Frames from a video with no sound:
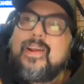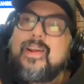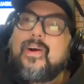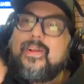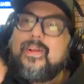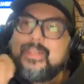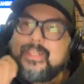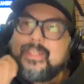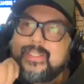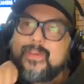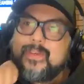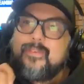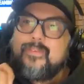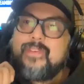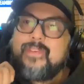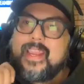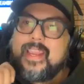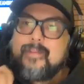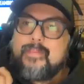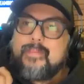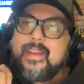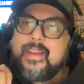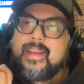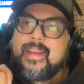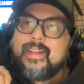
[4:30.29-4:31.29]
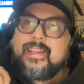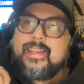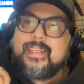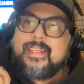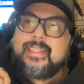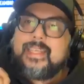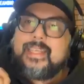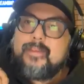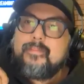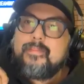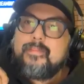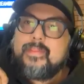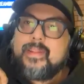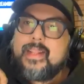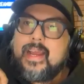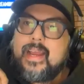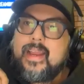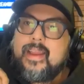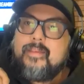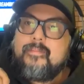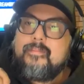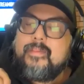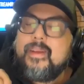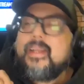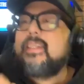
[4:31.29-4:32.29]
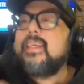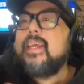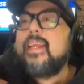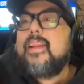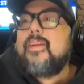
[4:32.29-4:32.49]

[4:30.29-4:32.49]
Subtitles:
also vaping at the same time because I